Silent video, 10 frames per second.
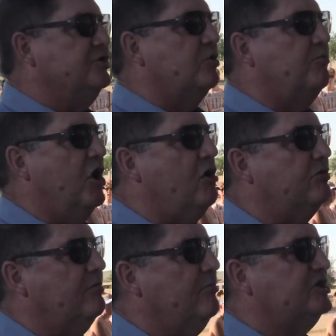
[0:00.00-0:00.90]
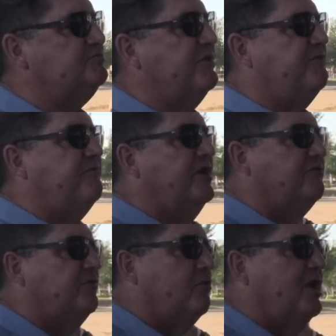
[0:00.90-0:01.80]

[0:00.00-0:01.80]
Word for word: your boat must be fit for